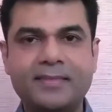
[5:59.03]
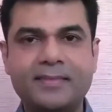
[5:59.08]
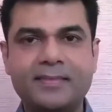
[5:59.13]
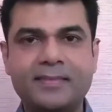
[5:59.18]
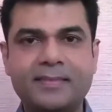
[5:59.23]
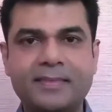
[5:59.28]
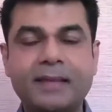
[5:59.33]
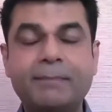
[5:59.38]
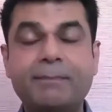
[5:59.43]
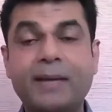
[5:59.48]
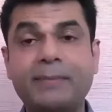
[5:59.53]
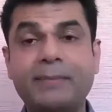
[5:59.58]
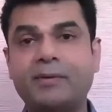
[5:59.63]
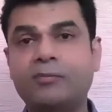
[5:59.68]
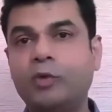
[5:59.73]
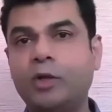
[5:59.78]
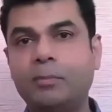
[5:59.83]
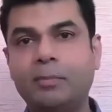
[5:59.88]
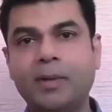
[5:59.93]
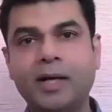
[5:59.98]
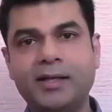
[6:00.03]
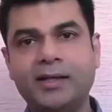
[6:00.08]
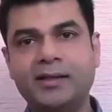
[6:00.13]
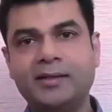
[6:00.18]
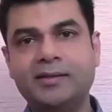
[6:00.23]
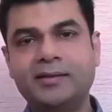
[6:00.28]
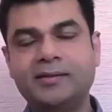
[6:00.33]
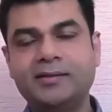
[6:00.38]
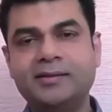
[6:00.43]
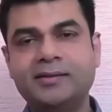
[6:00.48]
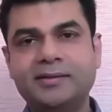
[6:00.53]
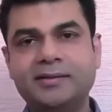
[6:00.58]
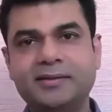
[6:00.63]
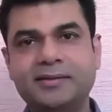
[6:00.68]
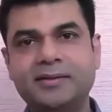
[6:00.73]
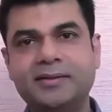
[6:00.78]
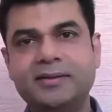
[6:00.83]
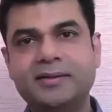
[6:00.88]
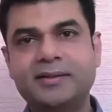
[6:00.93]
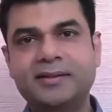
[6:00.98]
the paper will burn.
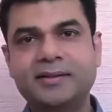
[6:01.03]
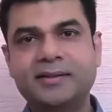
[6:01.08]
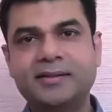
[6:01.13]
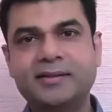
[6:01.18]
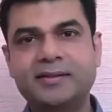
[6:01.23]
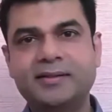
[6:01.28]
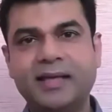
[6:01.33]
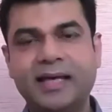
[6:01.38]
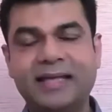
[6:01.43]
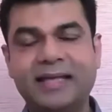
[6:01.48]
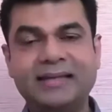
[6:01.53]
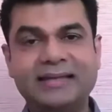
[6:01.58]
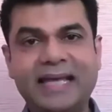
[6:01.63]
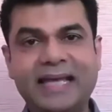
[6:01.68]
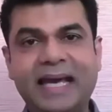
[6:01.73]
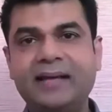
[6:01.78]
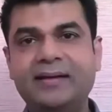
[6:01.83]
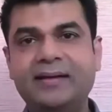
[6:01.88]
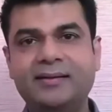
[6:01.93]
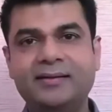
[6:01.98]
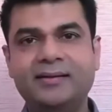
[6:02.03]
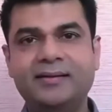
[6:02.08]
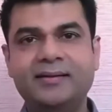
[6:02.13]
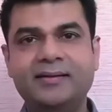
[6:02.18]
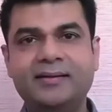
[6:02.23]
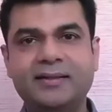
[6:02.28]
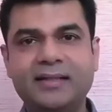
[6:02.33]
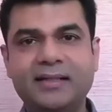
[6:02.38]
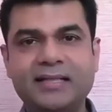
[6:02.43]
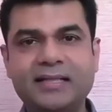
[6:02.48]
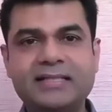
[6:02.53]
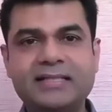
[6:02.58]
And that is